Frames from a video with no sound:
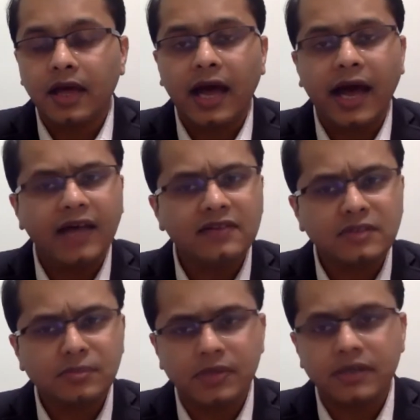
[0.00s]
As
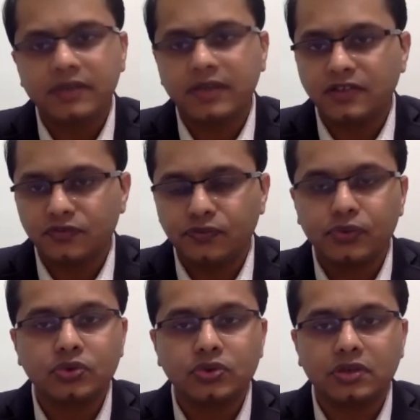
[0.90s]
in blood
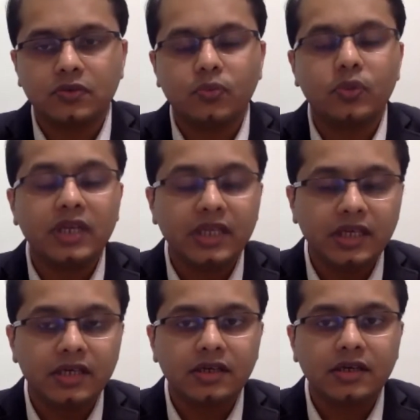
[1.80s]
transfusion, we
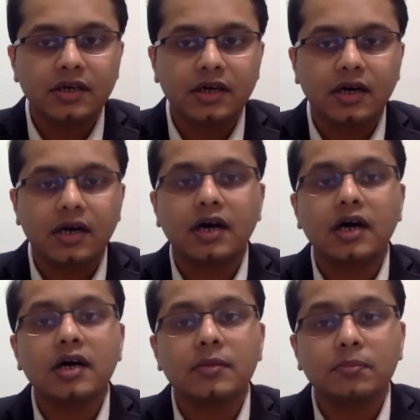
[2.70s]
need a
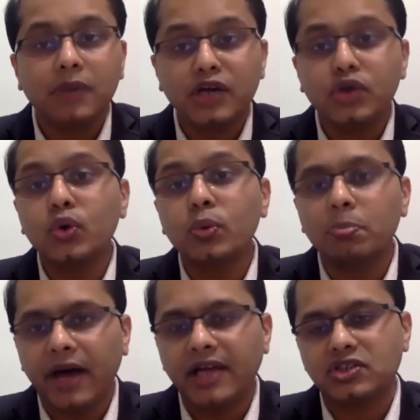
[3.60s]
blood group
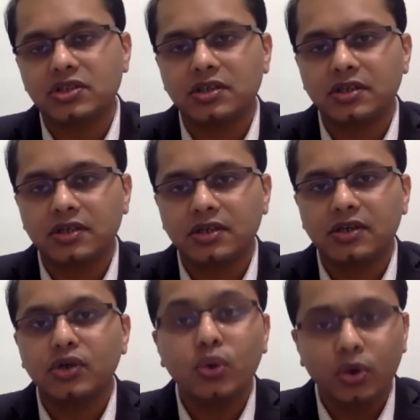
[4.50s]
matched
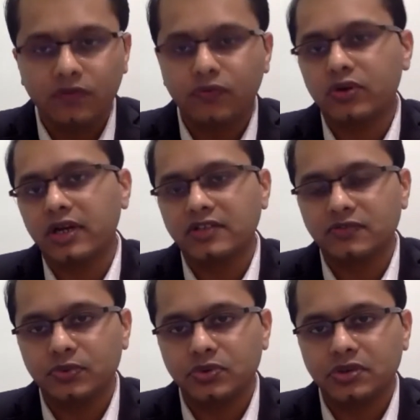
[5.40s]
donor for
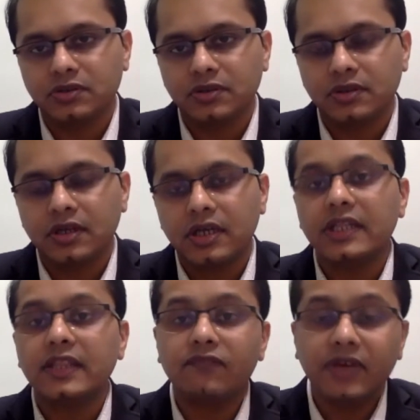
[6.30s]
transfusion.
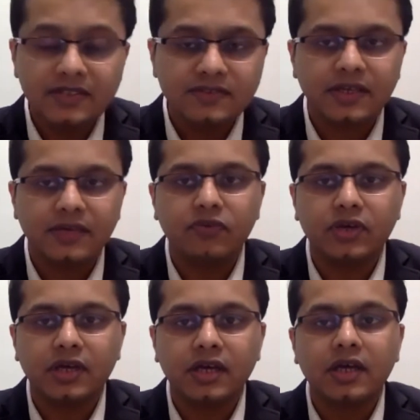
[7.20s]
In the very same
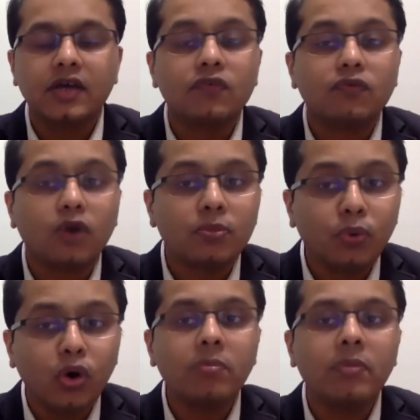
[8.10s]
way, for
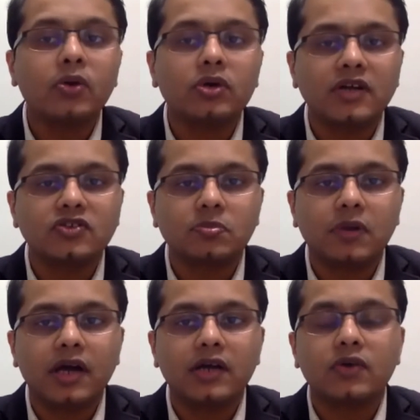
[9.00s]
bone marrow
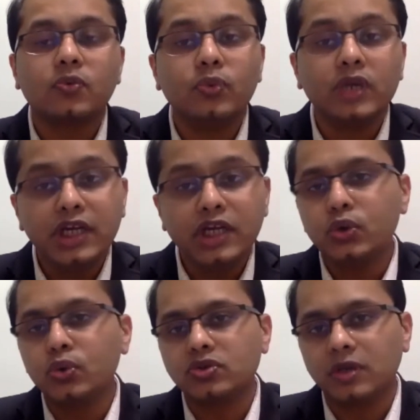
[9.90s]
transplant, we need to
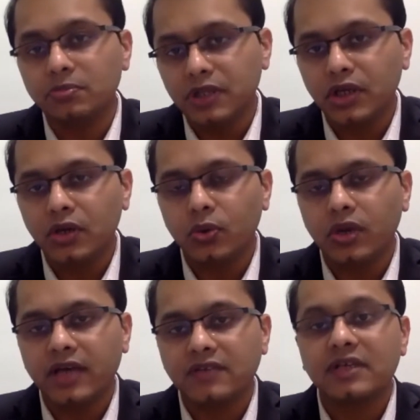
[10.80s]
do something known
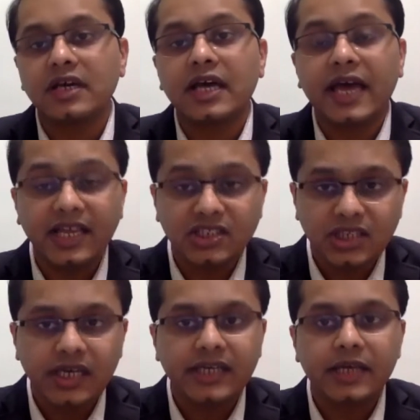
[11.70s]
as
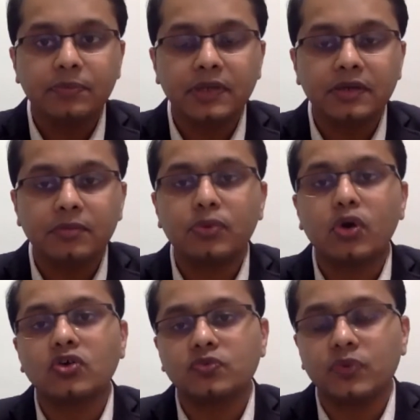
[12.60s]
HLA typing
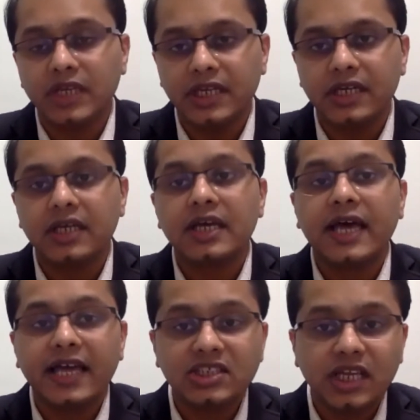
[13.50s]
because we need
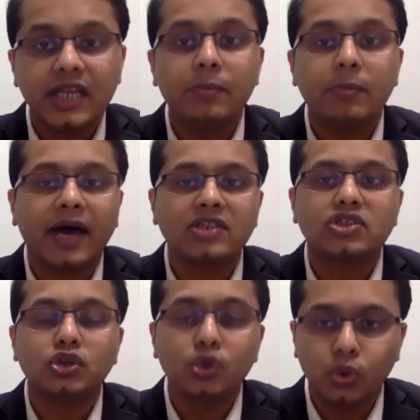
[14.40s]
HLA
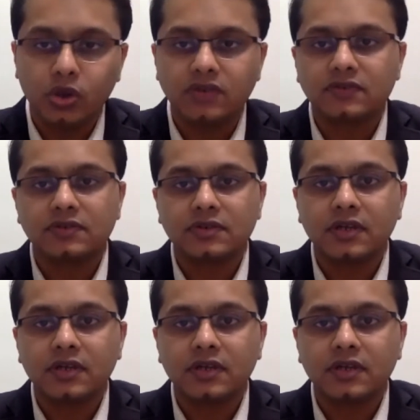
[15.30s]
matched donors.